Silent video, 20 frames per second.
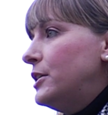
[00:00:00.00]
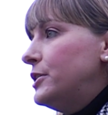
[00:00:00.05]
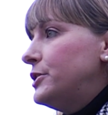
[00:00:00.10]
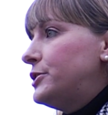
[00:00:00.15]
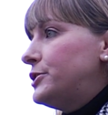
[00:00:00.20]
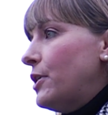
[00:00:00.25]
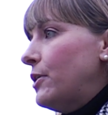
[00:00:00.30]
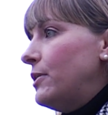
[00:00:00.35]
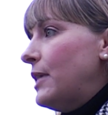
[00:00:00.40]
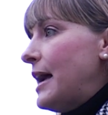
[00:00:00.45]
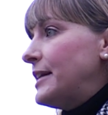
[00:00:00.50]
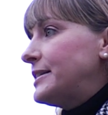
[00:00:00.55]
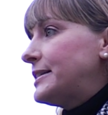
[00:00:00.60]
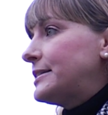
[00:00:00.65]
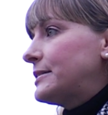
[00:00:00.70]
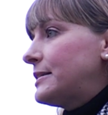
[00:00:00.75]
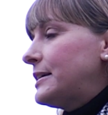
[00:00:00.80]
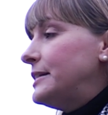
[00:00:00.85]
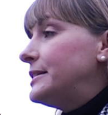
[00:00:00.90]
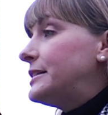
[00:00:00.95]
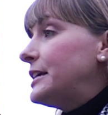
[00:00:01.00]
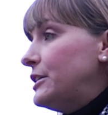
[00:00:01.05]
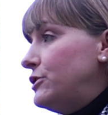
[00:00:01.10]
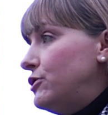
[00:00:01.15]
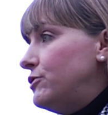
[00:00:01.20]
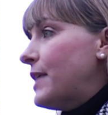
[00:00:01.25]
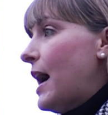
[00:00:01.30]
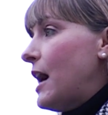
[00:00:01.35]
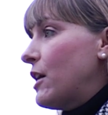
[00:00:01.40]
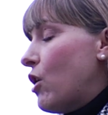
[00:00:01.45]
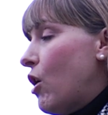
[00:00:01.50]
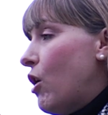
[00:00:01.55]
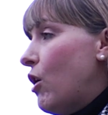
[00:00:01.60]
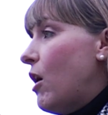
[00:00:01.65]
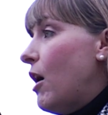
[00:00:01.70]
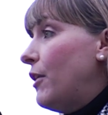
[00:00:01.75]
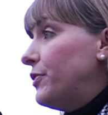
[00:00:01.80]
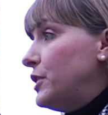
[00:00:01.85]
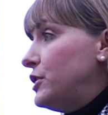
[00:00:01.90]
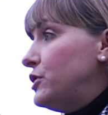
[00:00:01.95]
So let's continue that
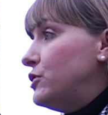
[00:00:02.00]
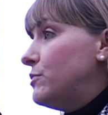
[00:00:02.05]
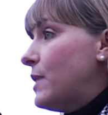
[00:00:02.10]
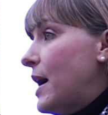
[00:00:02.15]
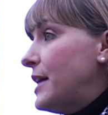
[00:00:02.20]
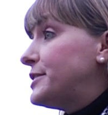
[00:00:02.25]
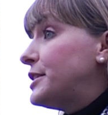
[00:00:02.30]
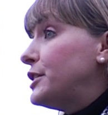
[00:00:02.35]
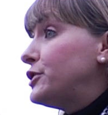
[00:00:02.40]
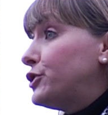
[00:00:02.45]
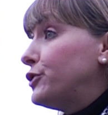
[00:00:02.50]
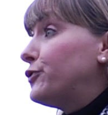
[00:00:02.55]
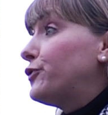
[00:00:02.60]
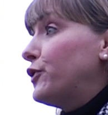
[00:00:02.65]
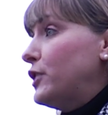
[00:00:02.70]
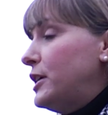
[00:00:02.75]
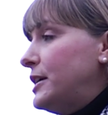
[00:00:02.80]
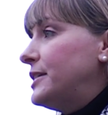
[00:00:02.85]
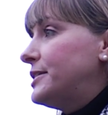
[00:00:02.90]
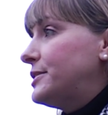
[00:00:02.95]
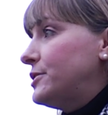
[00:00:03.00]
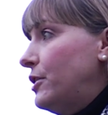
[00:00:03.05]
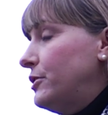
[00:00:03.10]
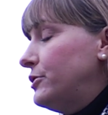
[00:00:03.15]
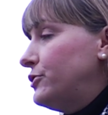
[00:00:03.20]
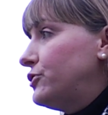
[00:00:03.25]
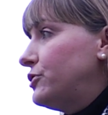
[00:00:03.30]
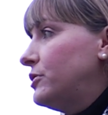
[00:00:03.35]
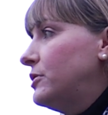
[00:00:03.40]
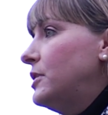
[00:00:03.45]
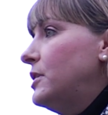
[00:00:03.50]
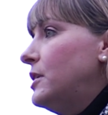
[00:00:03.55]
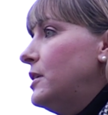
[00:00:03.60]
call on the U.S. to free Assange.